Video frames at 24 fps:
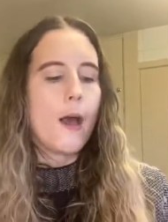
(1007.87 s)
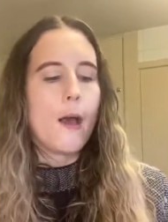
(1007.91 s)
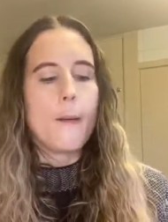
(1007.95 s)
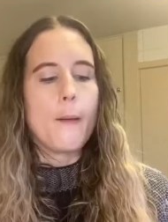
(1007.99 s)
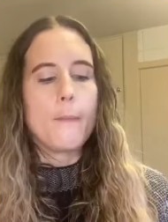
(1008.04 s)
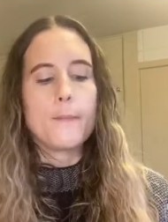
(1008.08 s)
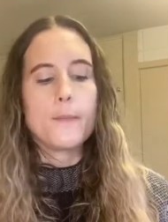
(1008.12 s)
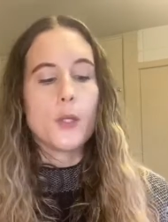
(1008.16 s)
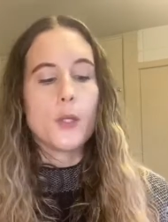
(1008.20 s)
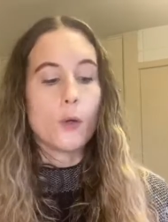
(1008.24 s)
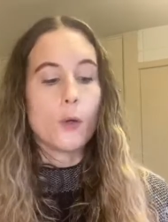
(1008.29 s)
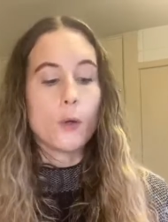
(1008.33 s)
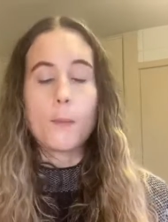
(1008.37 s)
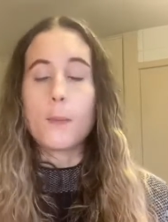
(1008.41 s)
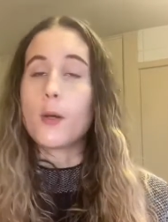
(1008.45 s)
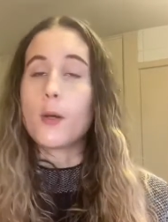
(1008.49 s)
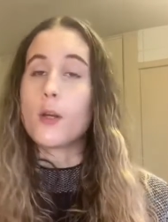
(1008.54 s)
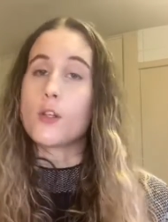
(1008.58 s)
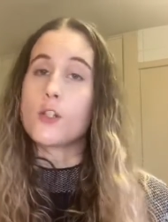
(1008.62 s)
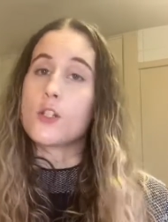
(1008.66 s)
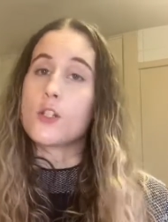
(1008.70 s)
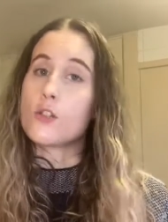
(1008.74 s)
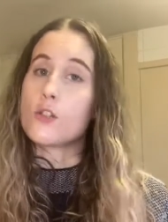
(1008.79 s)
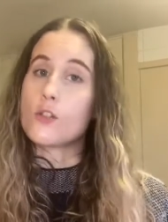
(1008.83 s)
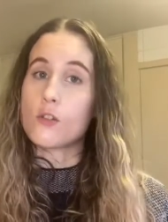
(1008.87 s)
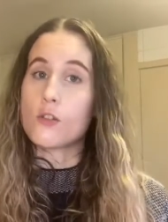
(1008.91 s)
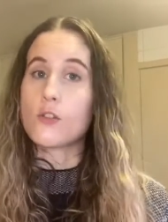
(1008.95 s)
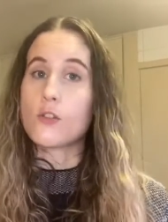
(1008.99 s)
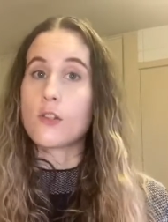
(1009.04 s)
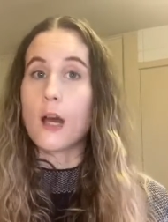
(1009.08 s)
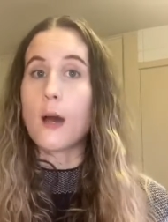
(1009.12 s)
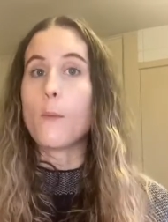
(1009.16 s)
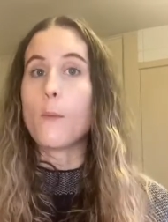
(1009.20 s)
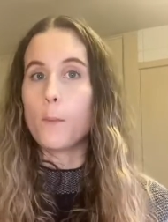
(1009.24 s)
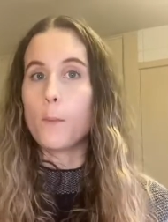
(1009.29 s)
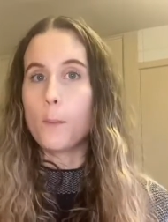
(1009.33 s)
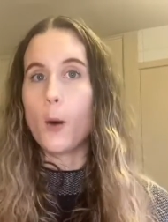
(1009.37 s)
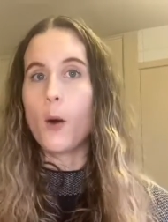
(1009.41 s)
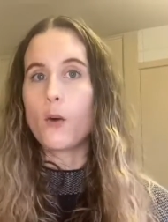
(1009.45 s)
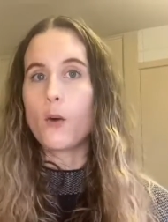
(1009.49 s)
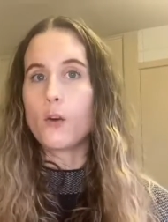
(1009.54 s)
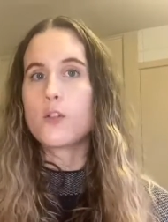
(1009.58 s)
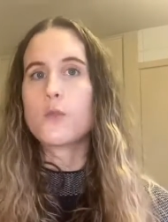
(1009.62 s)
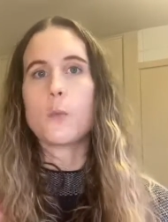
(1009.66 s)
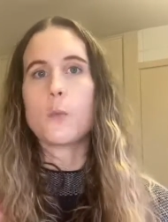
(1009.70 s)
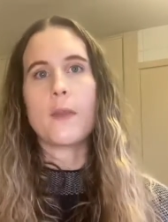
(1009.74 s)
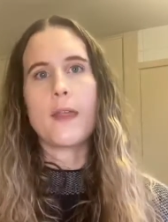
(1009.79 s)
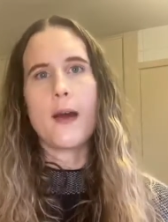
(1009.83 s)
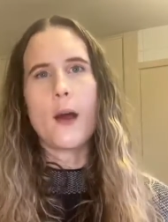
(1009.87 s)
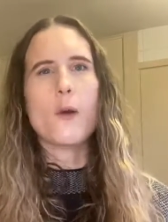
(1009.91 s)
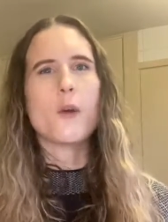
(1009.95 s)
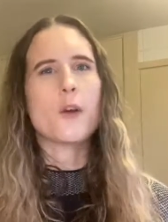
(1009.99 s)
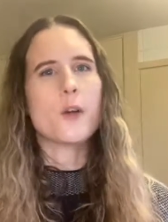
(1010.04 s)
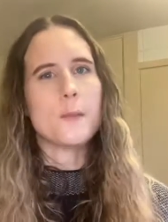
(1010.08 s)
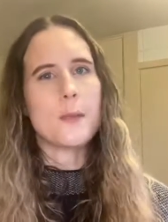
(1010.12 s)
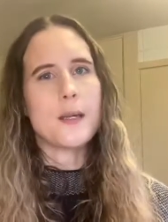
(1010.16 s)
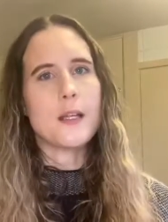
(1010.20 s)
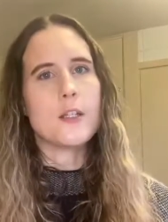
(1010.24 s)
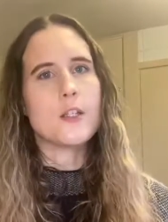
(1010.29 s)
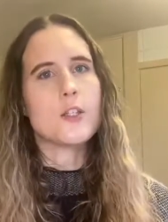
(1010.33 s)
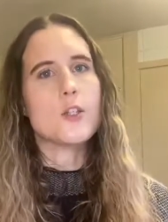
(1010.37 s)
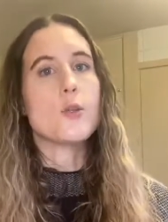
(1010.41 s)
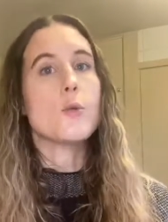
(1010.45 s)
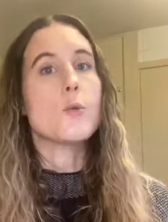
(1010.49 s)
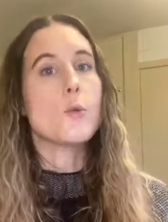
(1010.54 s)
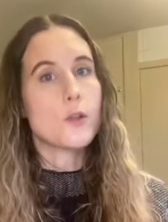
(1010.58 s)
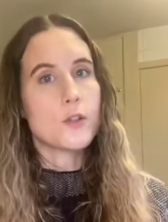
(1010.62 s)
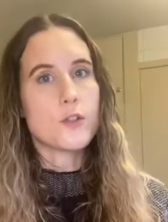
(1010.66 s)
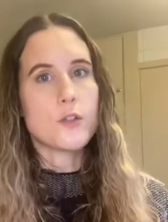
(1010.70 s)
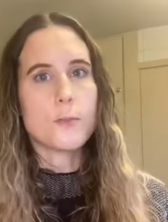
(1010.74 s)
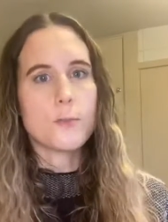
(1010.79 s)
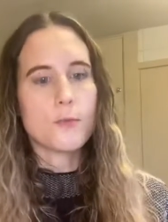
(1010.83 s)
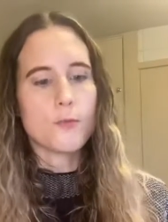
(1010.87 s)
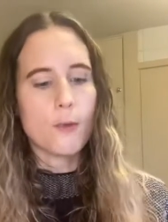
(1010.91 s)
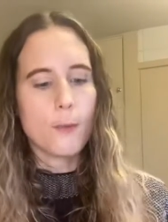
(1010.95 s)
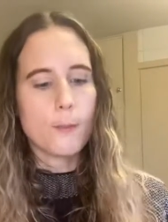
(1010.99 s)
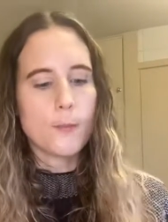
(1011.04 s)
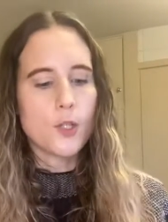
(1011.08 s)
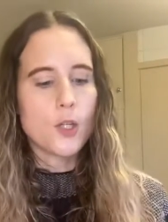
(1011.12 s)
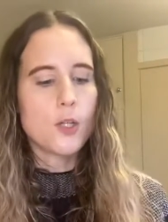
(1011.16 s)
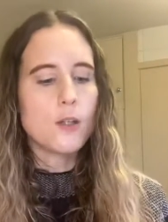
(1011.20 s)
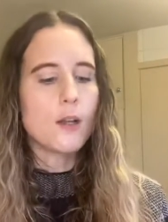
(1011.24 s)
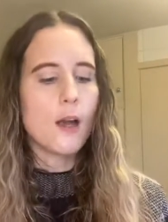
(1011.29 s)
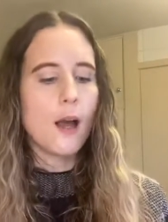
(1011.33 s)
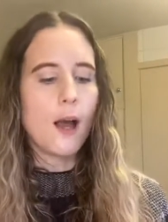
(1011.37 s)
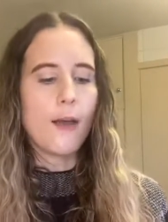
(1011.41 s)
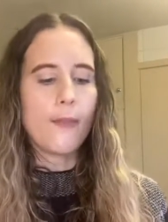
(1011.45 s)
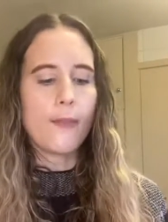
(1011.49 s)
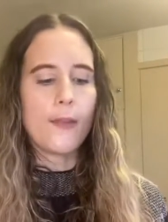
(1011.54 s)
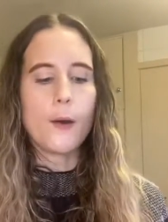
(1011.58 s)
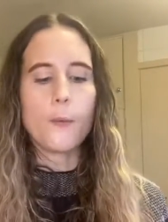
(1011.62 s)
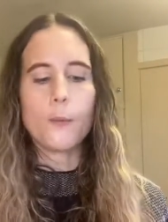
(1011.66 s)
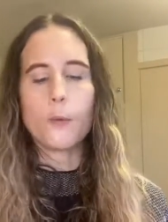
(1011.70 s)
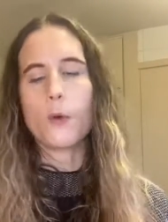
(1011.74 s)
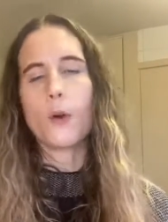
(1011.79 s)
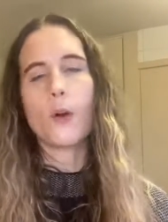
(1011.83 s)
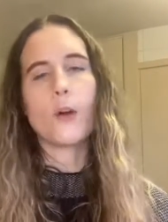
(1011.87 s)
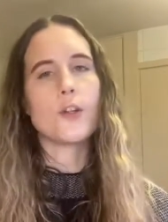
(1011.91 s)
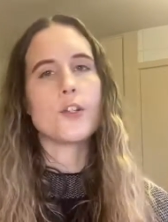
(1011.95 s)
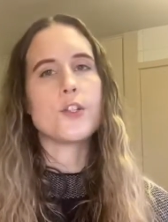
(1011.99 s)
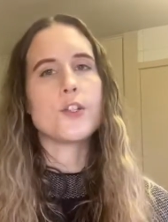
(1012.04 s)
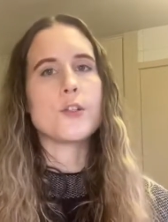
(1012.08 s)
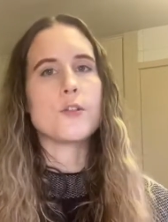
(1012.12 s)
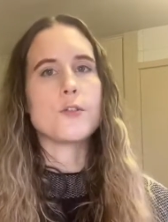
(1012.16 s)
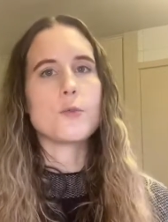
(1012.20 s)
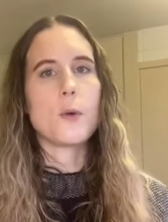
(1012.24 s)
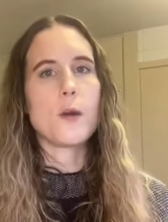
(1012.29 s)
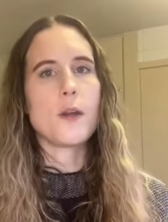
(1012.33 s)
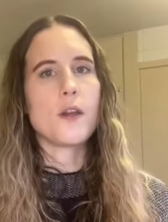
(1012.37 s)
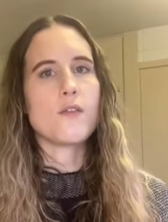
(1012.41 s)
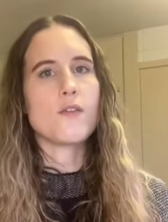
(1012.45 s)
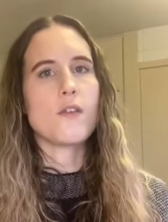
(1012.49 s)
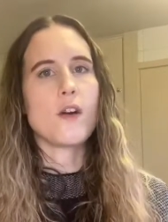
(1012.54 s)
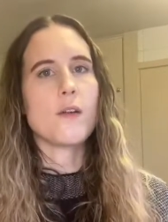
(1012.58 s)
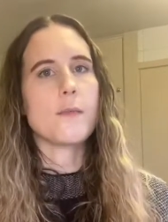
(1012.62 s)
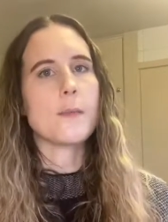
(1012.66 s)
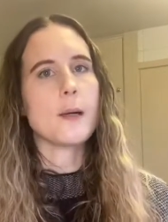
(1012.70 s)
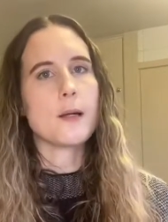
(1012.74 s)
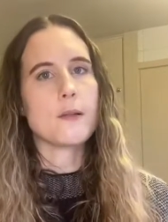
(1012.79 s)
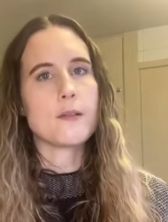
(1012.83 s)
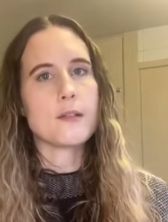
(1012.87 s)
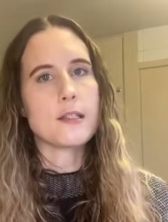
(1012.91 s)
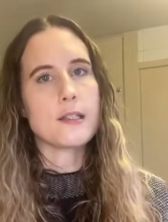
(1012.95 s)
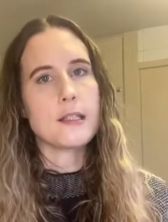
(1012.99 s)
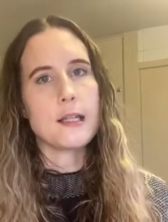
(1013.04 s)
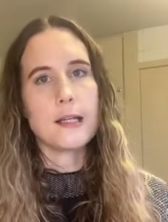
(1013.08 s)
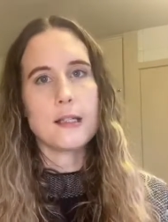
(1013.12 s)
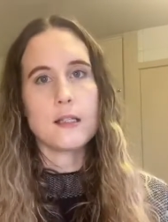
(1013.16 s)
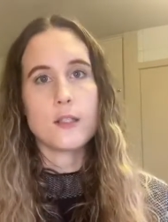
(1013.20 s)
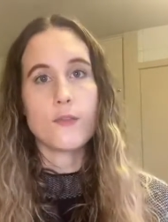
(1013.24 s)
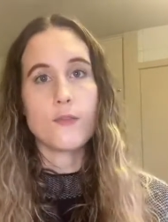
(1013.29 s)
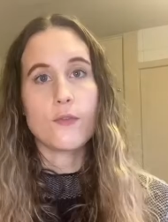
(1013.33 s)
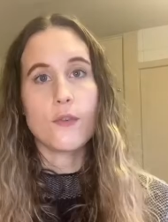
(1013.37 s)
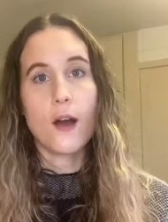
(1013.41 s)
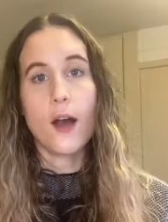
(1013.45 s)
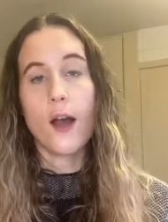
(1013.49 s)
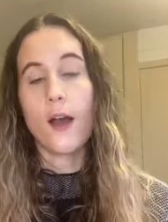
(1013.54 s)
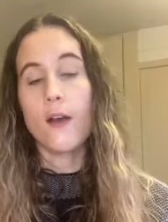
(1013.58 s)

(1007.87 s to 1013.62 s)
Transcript: you can purchase just that box without committing to a subscription, and that will cost you £25.95.